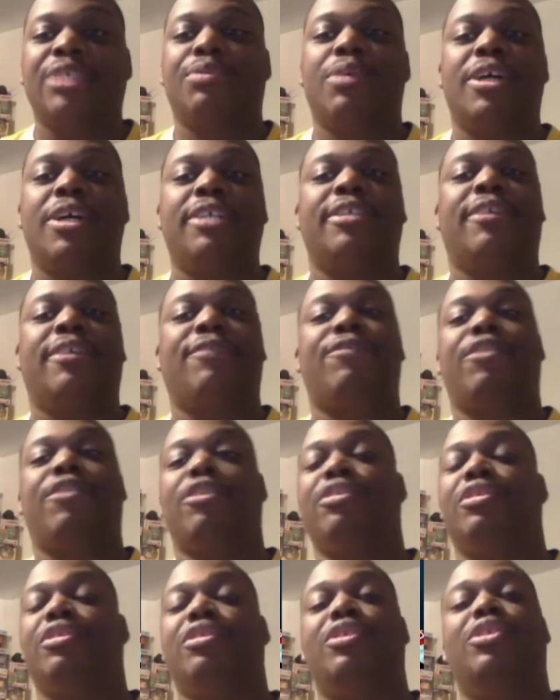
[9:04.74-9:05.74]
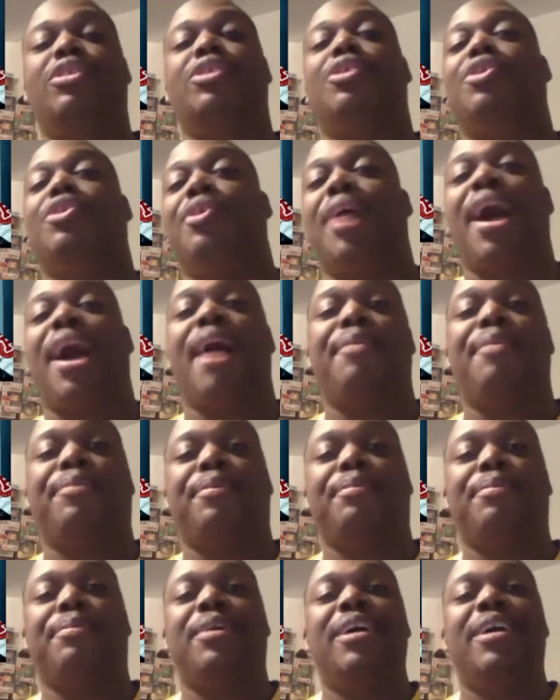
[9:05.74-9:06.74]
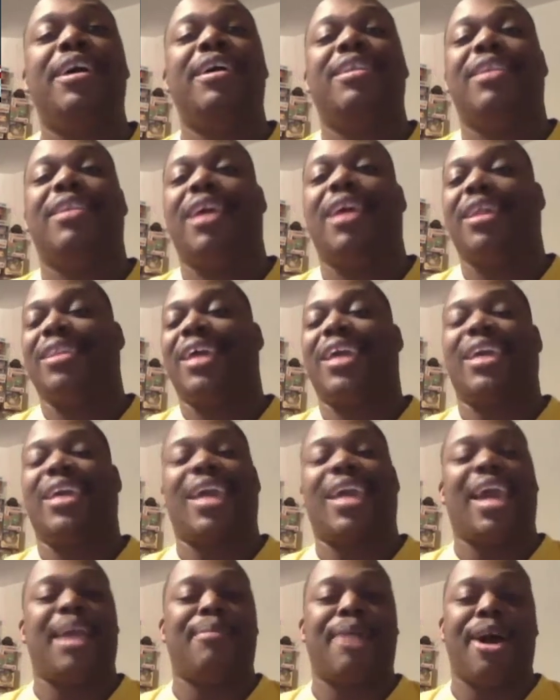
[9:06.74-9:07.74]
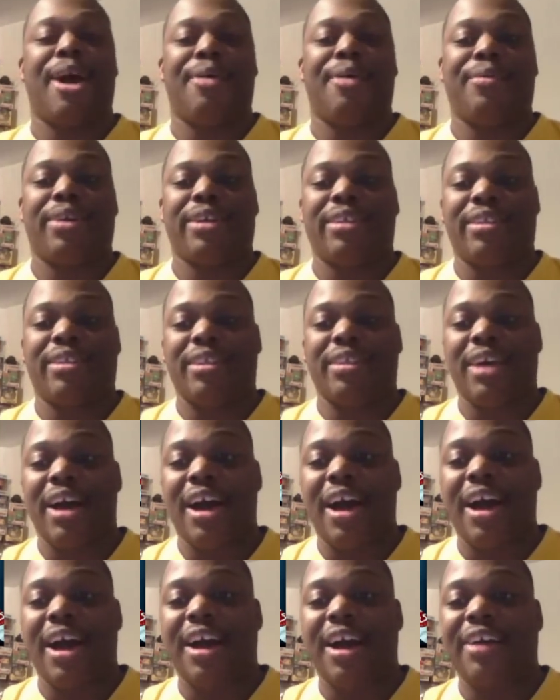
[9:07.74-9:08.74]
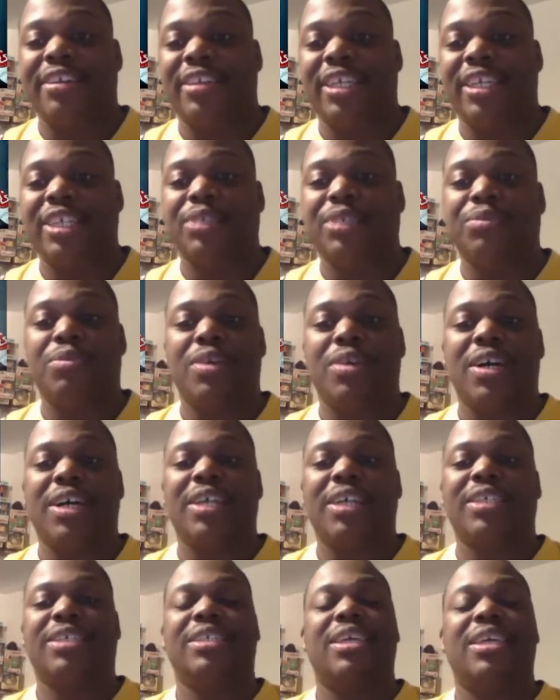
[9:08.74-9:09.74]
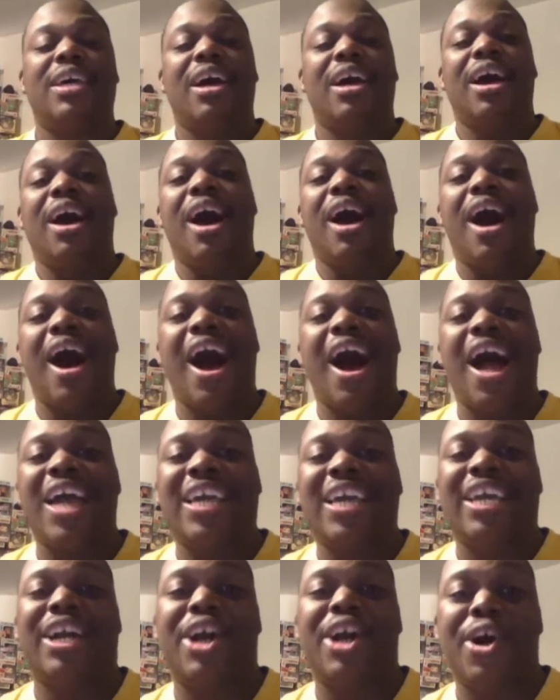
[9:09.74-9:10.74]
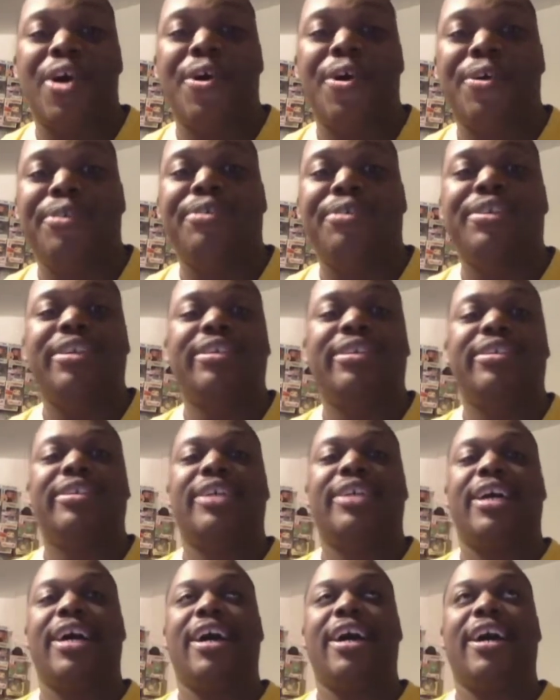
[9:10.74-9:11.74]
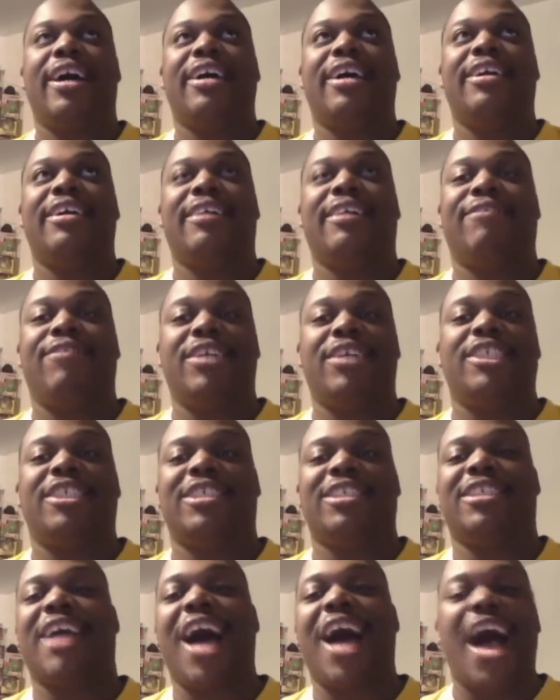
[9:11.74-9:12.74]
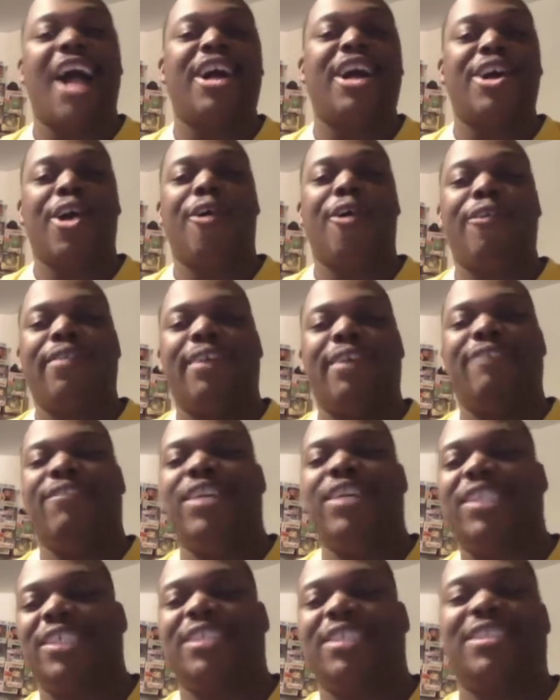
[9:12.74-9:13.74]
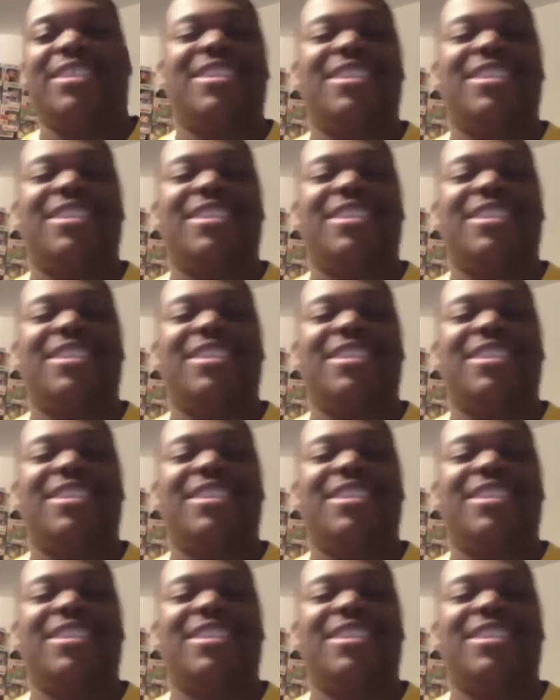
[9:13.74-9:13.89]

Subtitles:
was their first solo album that they came out with. This was Hot and Cold and Vicious. Hot, Cold, and Vicious.